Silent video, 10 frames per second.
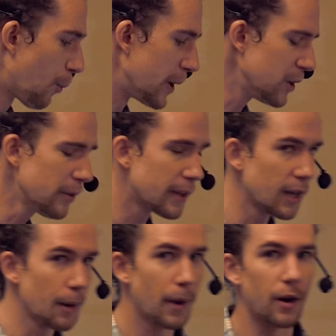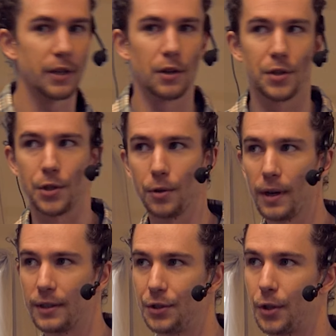When you think about
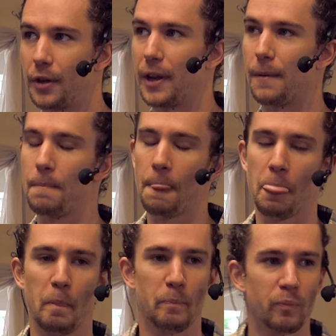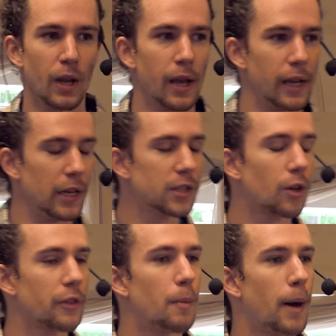Yeshua's journey, he's
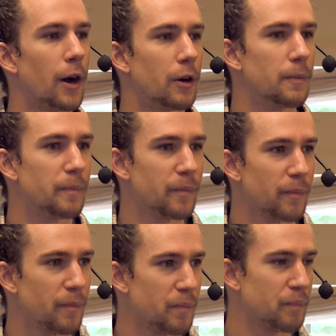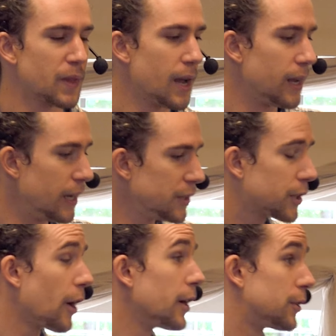on the boat. He's
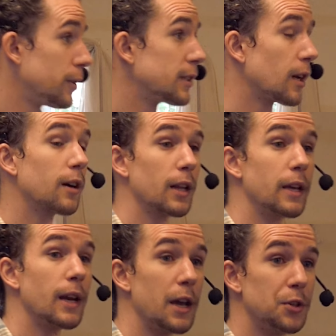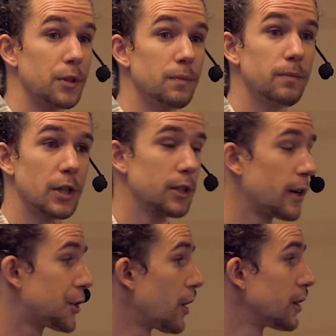going to this unclean nation, just
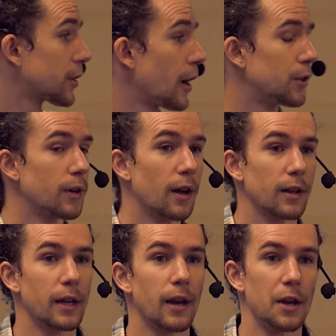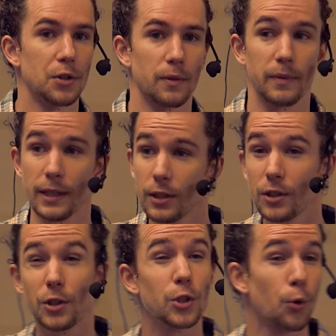like Jonah's going to an unclean nation. This
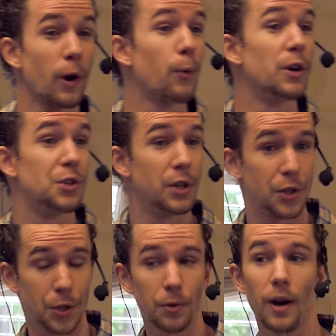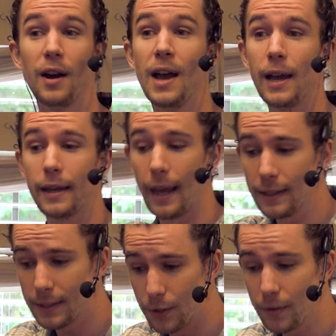is the story where Yeshua
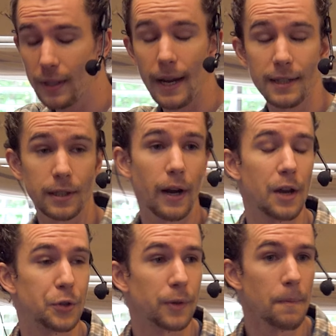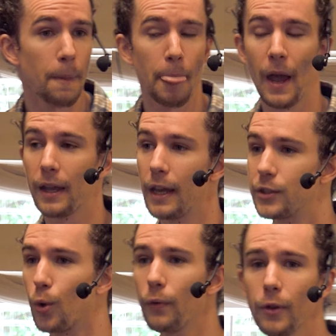gets to the destination,
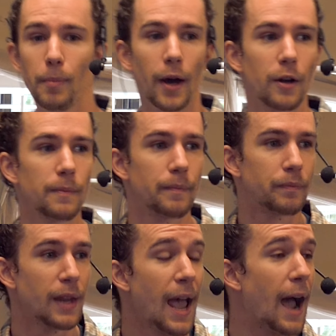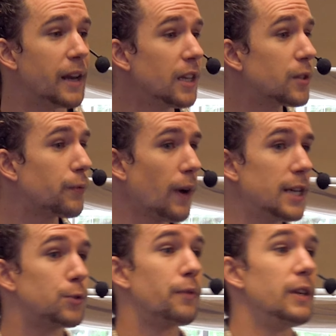gets off the boat, and he is
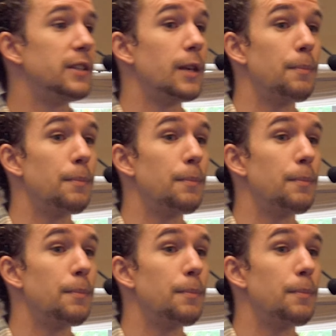faced with these